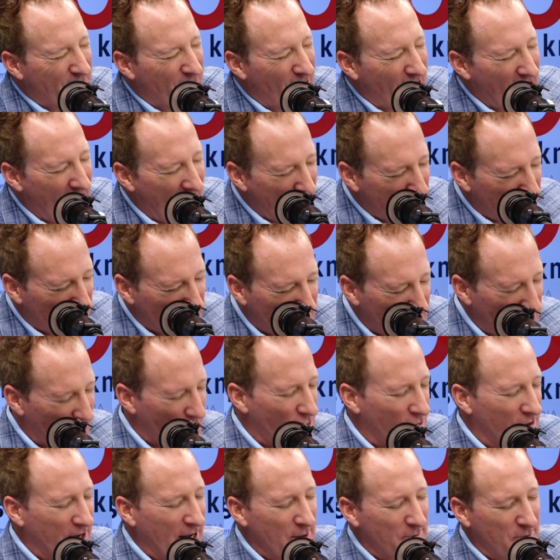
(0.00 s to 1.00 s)
forever to
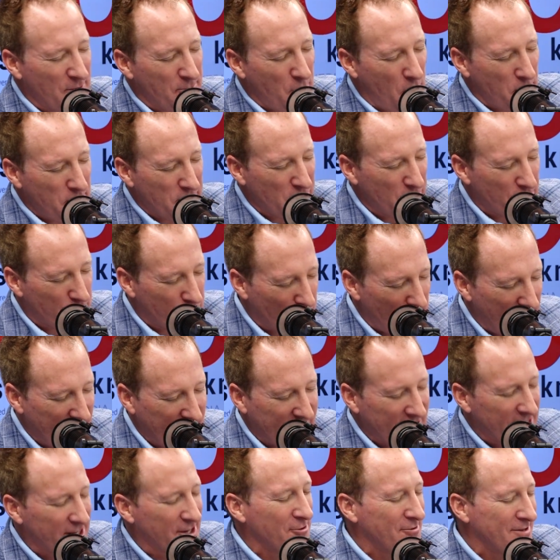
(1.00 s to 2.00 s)
earn it, and the moment you
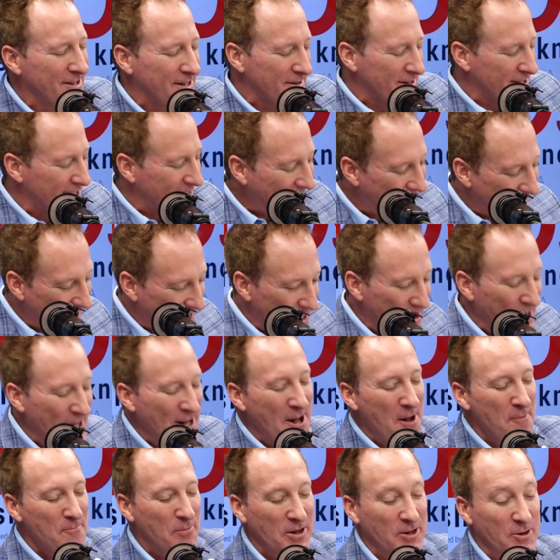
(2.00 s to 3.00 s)
break it, you're dead.
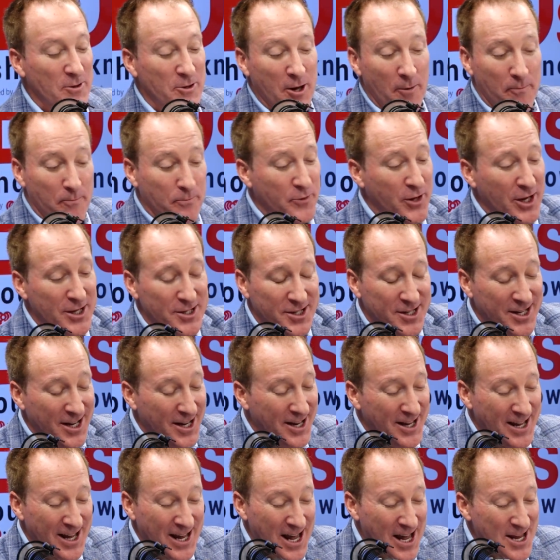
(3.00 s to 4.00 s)
But
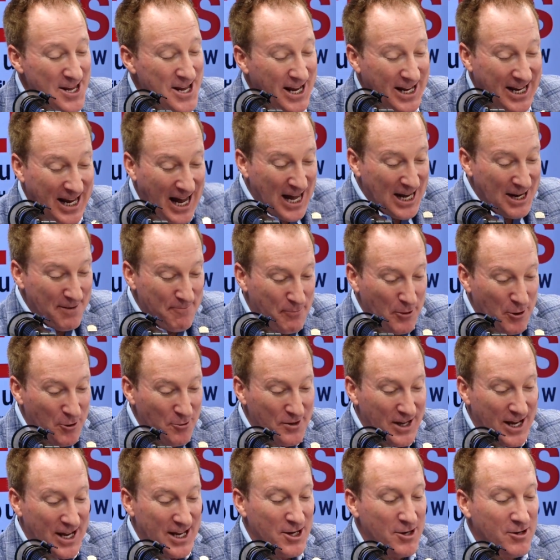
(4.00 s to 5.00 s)
you got to
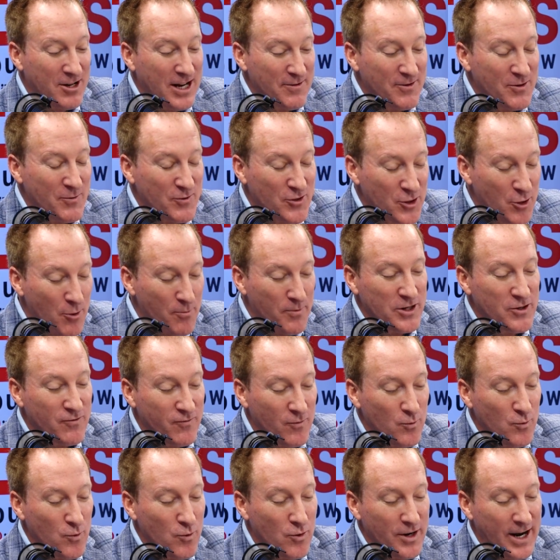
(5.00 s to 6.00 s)
build it, and you get so much
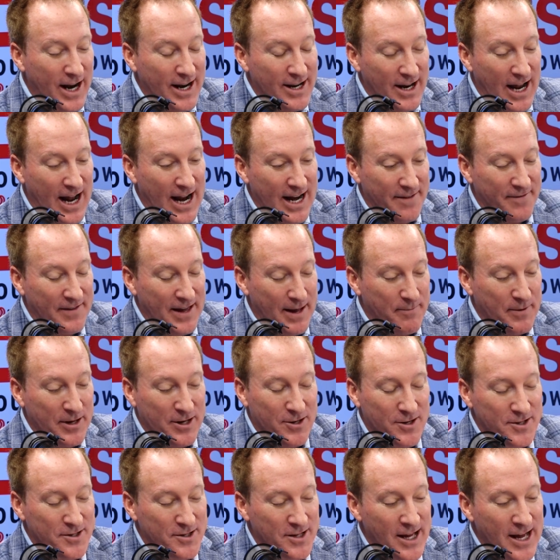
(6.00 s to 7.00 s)
reward out of that
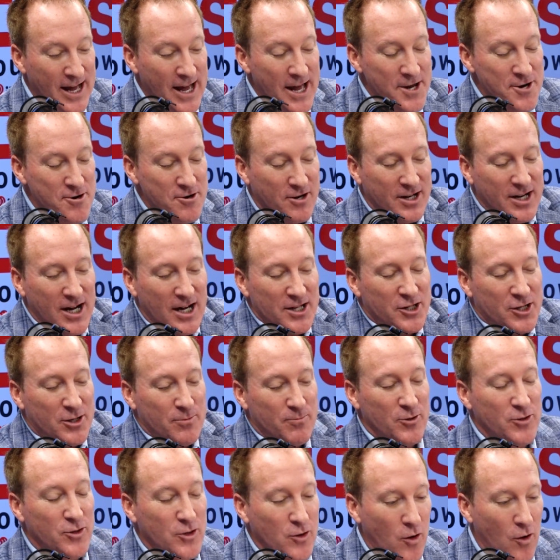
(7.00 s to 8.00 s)
because your
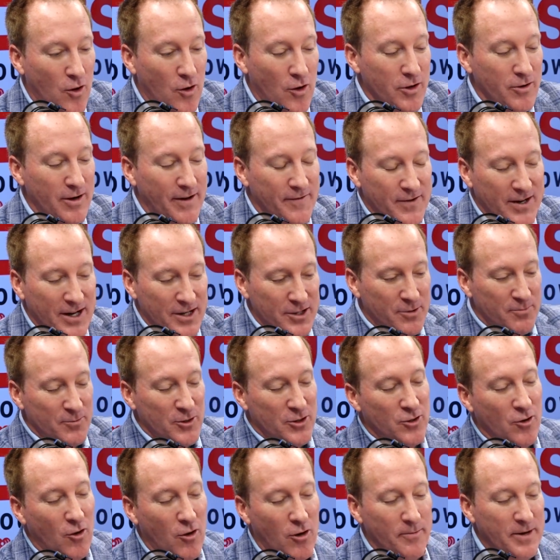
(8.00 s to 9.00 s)
customers call you. Have
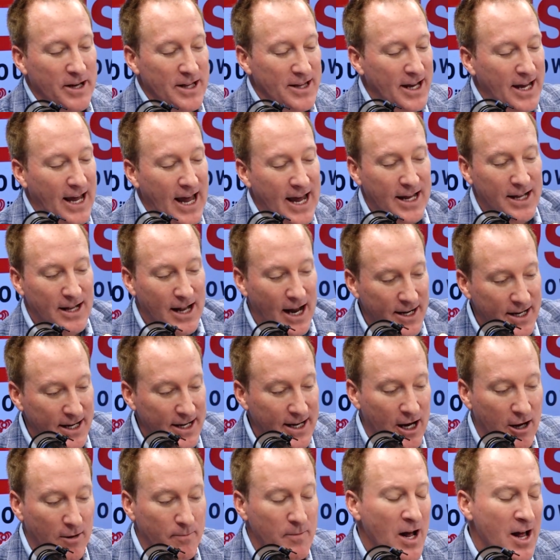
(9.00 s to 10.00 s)
customers call me like, "Hey, I need
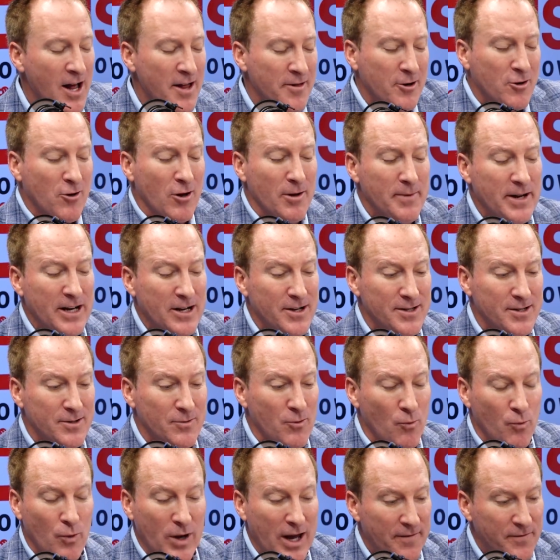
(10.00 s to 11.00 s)
help." They're calling me because
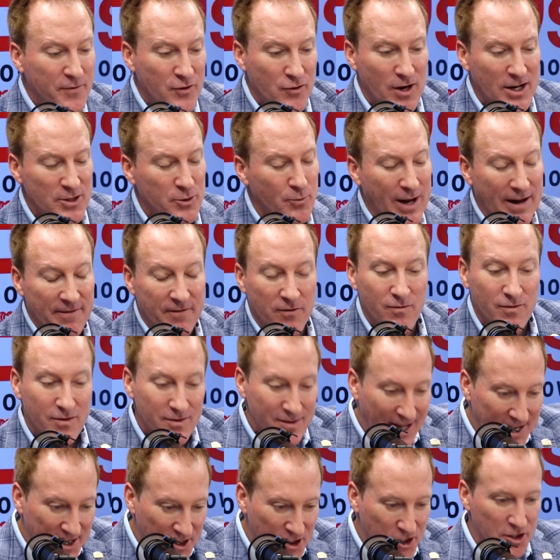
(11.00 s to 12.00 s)
we have trust. We have a
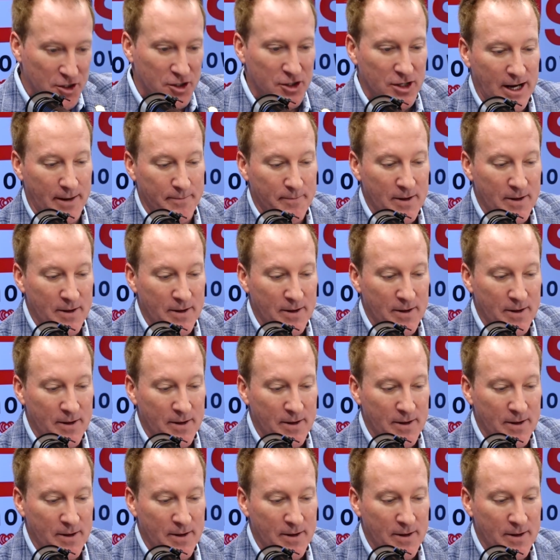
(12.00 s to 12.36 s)
relationship,